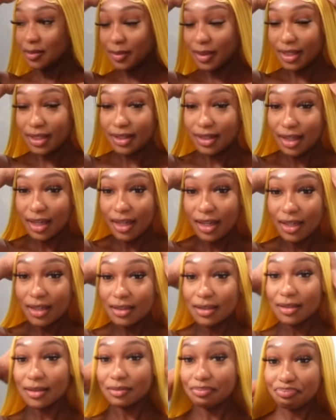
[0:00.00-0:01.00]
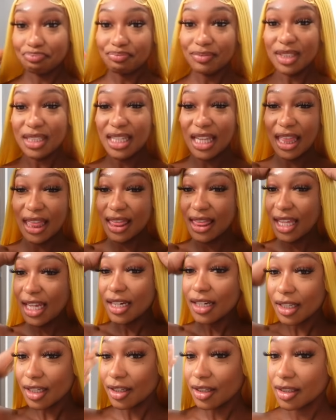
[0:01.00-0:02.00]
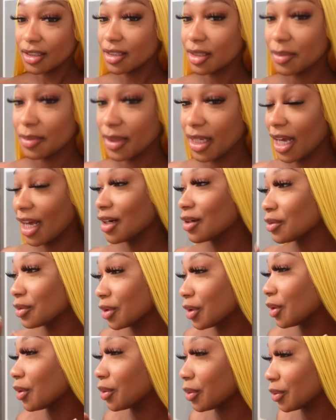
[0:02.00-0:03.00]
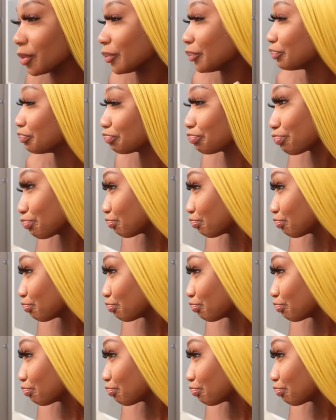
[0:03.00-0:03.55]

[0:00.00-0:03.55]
to me, like synthetic or something. I don't know.